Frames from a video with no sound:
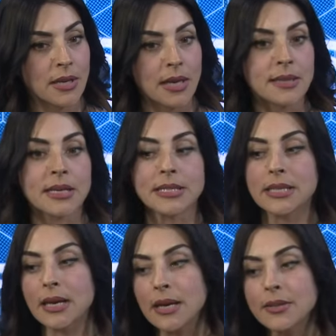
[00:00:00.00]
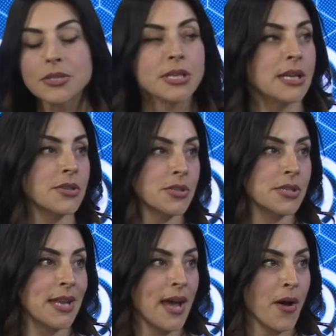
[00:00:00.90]
And then I see other
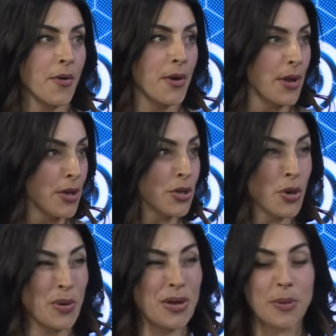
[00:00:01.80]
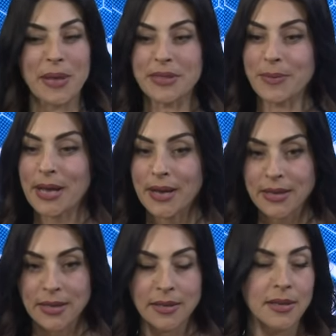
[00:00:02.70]
teenagers now, you know, where you hear about them
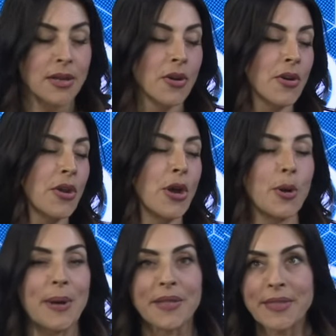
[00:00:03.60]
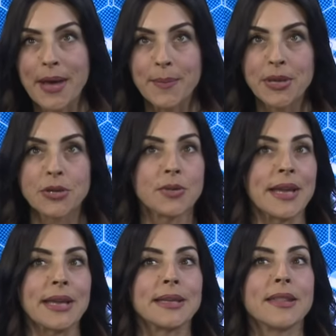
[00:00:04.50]
cutting mm-hmm. or you hear about them, you know,
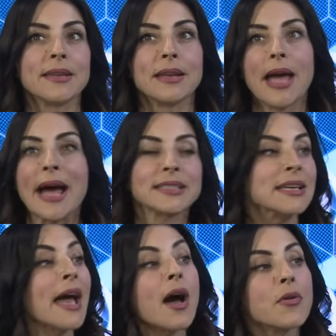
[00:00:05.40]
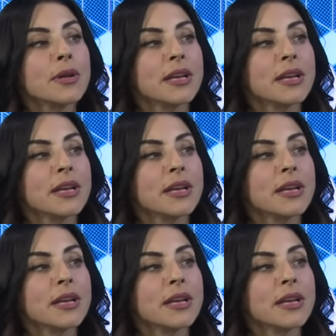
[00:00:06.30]
like and acting out.